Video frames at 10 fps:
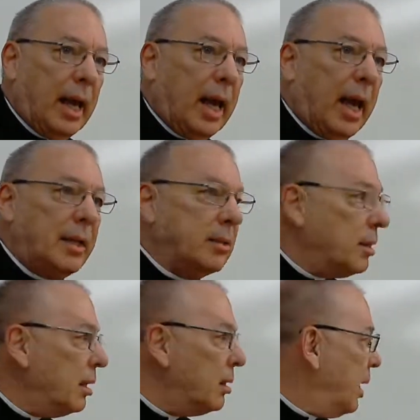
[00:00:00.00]

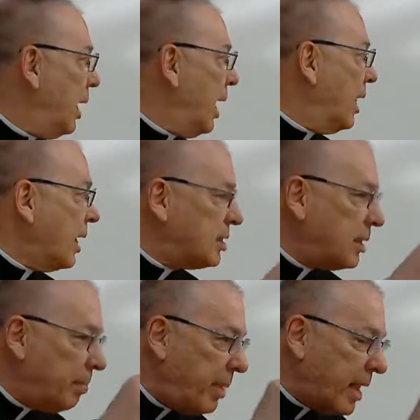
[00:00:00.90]
And it's
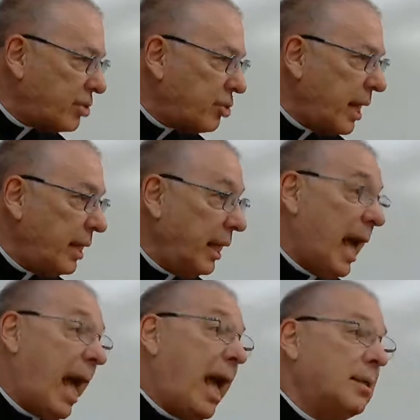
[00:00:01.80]
the best training.
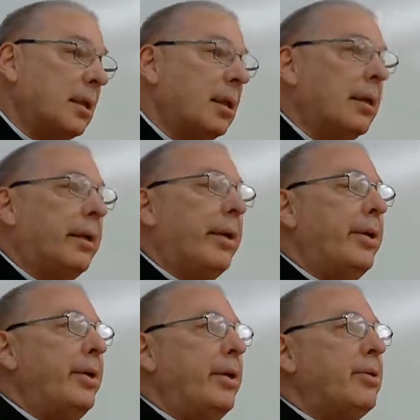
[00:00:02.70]
And
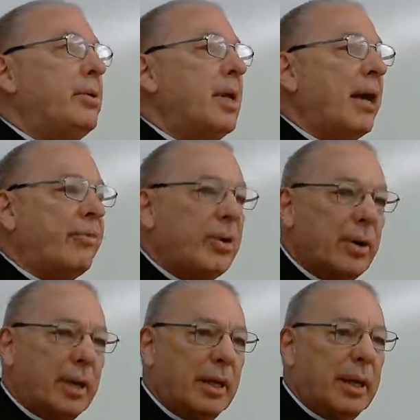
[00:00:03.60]
you
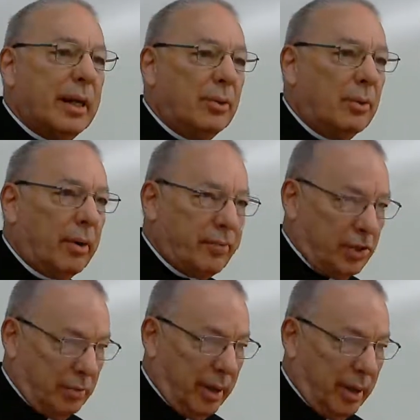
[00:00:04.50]
never can get off
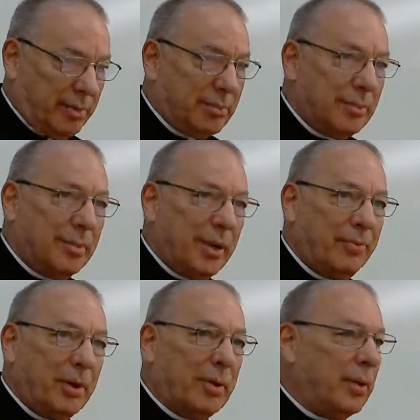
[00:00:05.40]
script. If
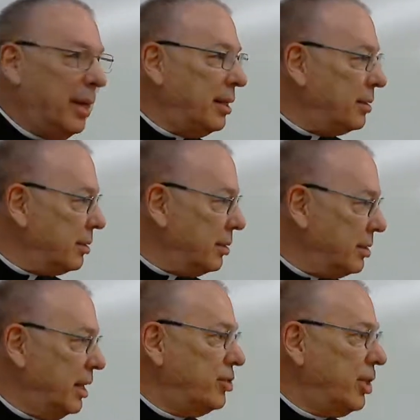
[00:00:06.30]
you're in
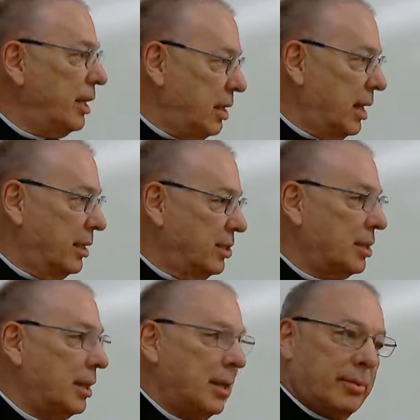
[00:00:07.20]
teaching
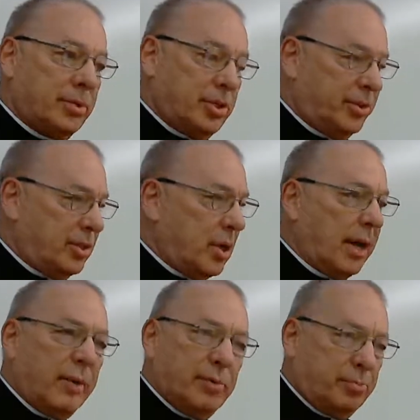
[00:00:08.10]
kids,
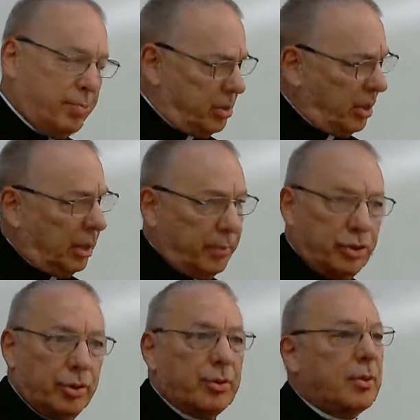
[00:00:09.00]
starting particularly with
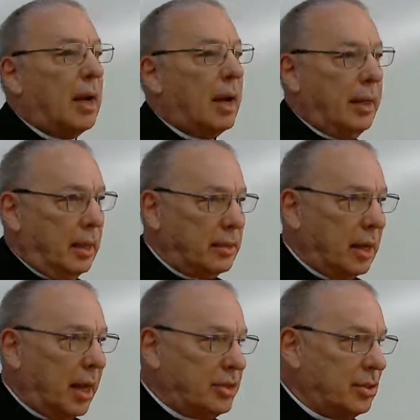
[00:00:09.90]
junior high into
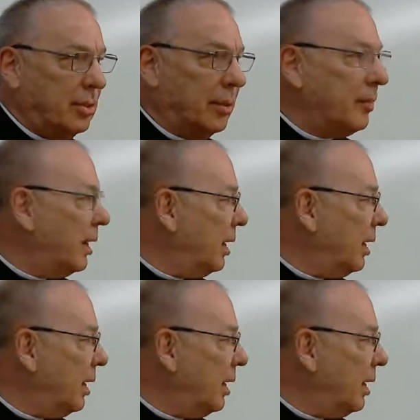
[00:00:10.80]
high school,